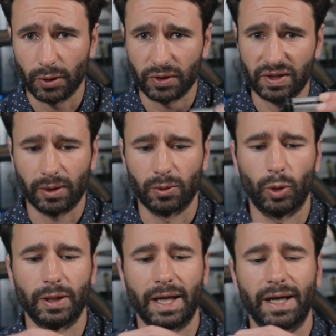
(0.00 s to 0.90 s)
standard
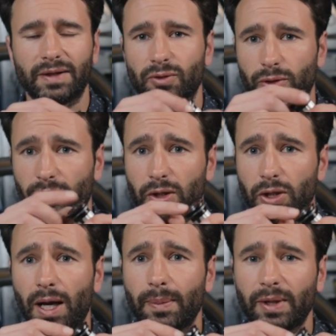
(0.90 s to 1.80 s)
one has sort of the
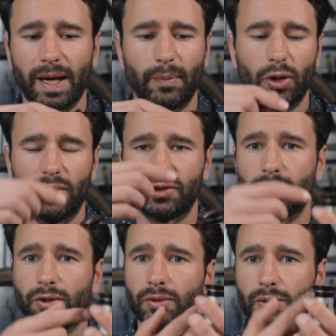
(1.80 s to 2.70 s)
top cap, but
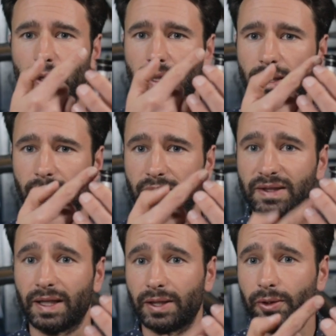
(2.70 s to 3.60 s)
also a
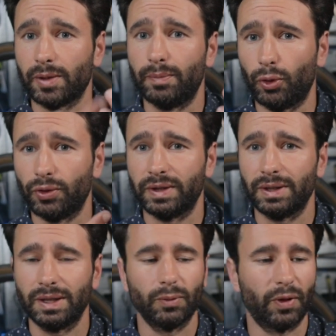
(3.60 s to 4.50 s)
secondary bolt
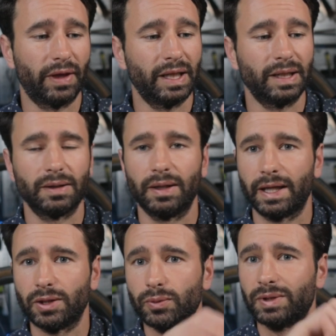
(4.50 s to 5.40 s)
within it
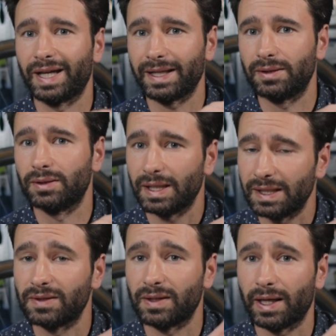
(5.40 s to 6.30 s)
that you tighten
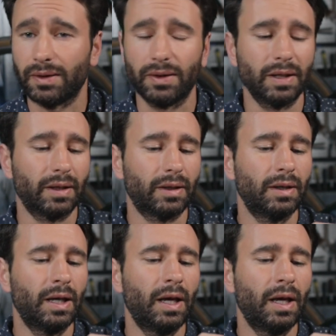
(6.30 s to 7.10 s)
inside the